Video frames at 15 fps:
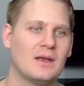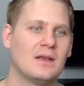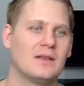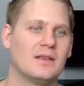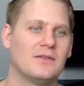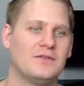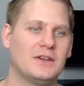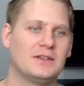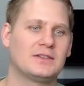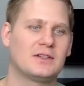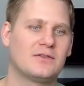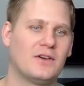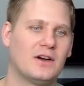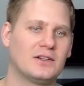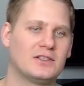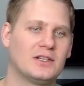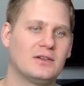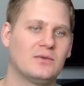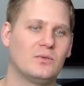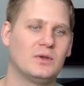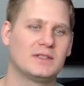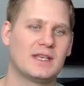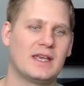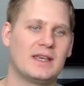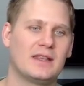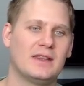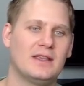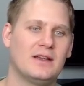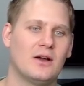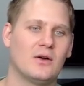The filter function will take in
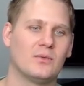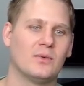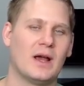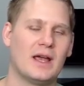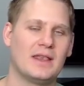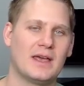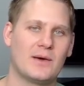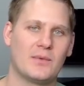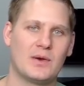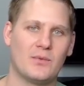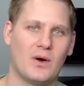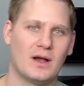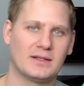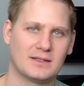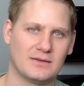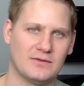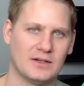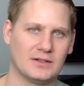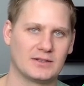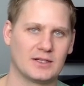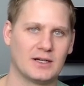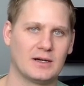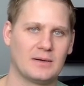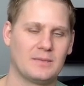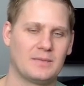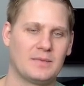the array that we want to filter,